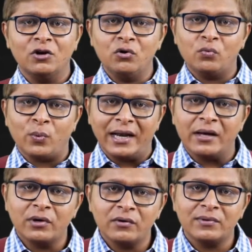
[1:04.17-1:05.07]
look,
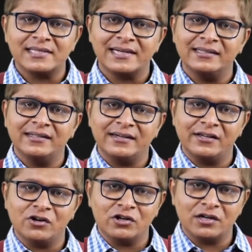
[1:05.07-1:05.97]
whenever we set the
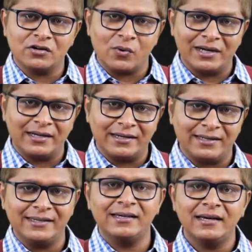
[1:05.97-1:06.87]
reorder
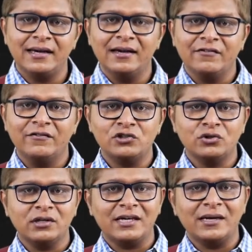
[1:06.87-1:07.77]
quantity, we
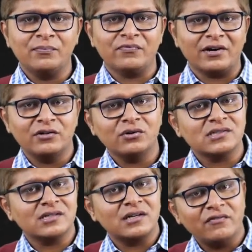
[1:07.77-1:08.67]
should keep, you
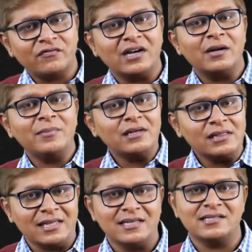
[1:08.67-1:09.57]
know, certain
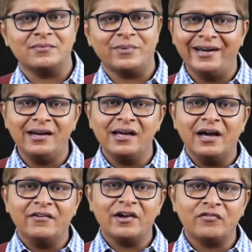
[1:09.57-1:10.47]
fundamental things in mind.
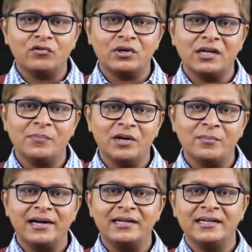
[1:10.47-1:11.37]
We have to keep
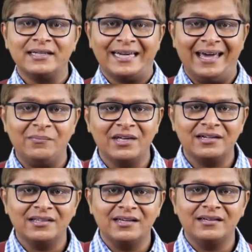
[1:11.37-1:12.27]
in mind the time
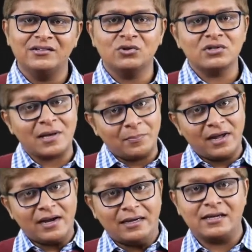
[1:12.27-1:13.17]
that the, you know,
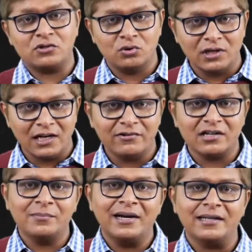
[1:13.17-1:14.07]
supplier takes to
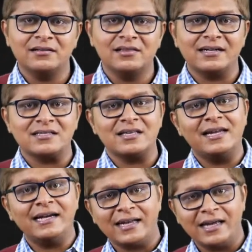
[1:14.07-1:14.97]
deliver the material, that is the
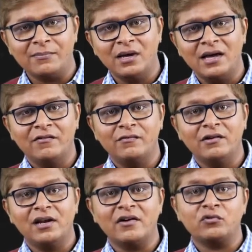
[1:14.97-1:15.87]
lead time.
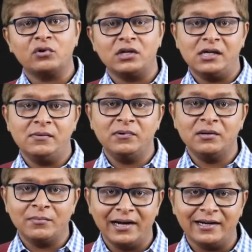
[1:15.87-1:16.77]
We will have to keep
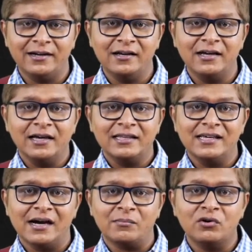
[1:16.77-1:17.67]
in mind
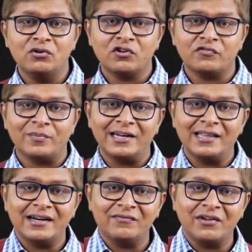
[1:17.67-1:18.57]
the amount of
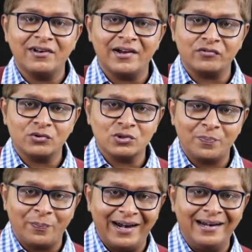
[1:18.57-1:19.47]
money that we will have to
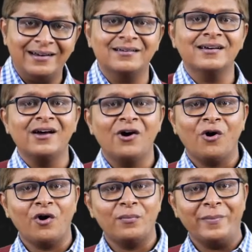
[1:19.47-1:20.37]
spend
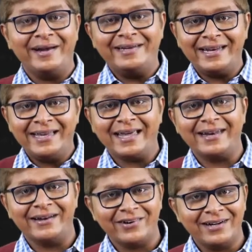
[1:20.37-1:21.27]
on maintaining
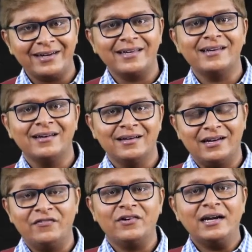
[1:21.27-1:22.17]
an inventory.
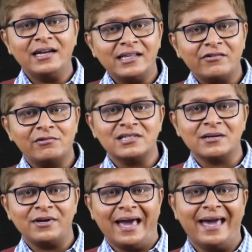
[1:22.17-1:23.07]
Definitely, there will be
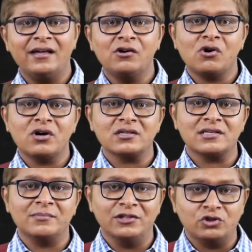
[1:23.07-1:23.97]
some carrying
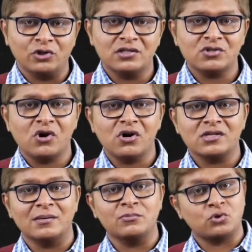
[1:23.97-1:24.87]
costs, some insurance
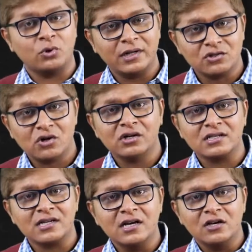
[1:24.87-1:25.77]
costs, some storage
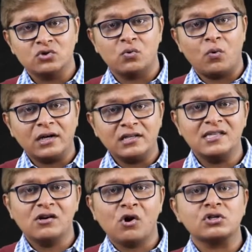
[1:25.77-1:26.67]
costs. So, what is
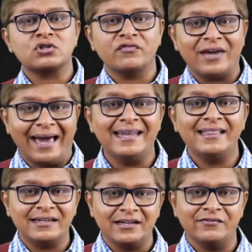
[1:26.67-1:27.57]
the cost of
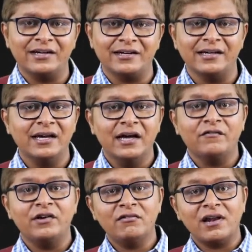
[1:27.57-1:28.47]
carrying that inventory?
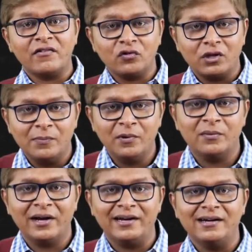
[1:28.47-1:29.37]
We will have to keep
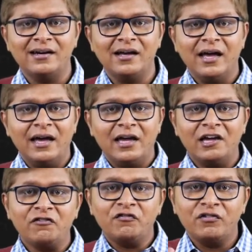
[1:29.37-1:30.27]
in mind,
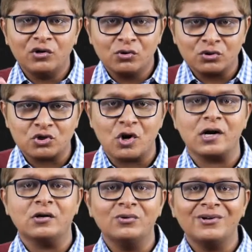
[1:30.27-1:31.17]
if we go
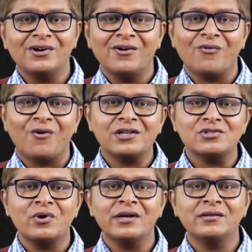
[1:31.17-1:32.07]
stock out, what
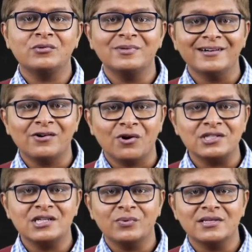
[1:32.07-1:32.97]
is going to be the
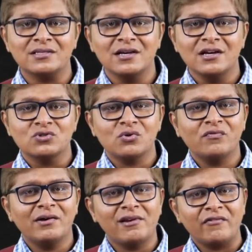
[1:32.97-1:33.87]
consequence? So,
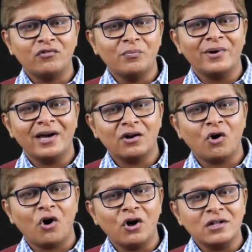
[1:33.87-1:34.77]
we will have to bear
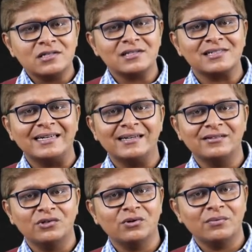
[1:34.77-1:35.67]
all such,
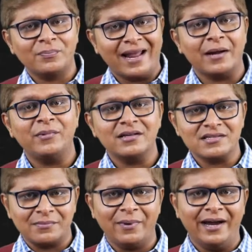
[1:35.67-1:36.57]
you know,
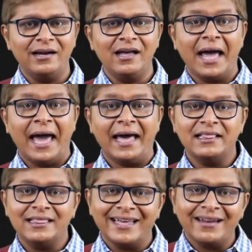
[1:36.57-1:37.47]
parameters in mind,
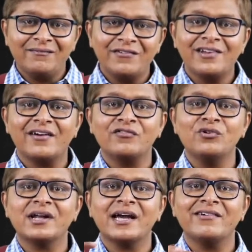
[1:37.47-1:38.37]
and then we will have
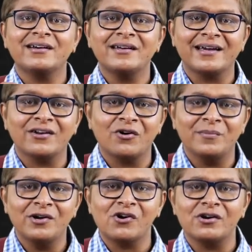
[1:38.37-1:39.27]
to arrive at an
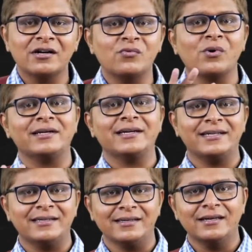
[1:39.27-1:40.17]
economic order
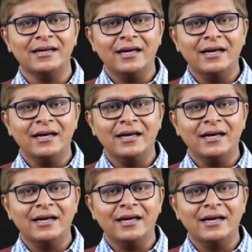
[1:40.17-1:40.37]
quantity.